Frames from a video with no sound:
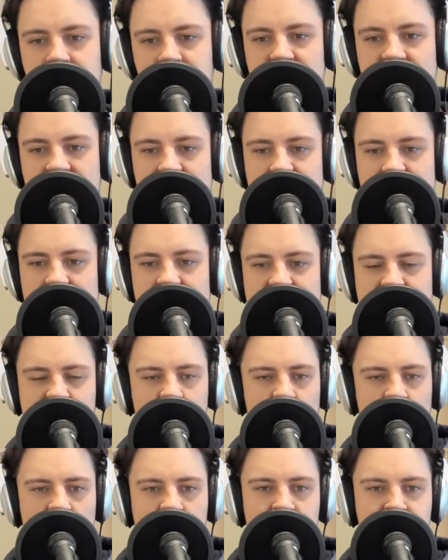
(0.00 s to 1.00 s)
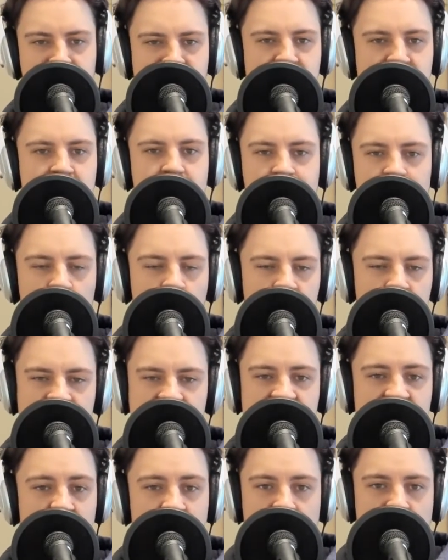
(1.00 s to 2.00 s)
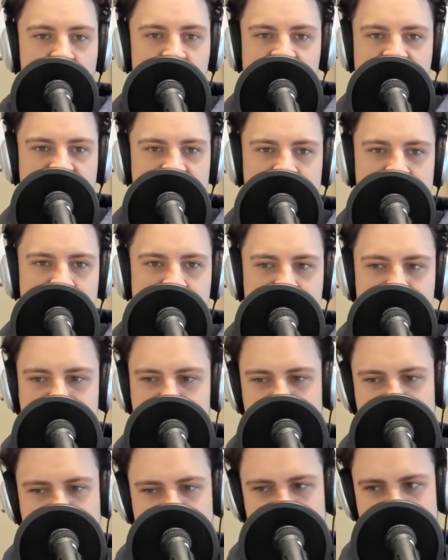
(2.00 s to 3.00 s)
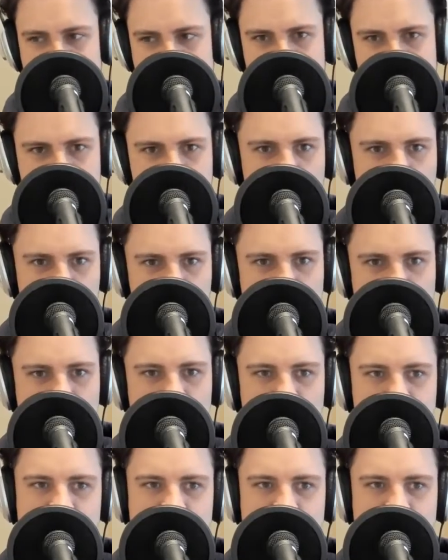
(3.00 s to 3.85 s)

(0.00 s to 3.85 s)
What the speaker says: He gives one of the best performances I've ever seen in Joker.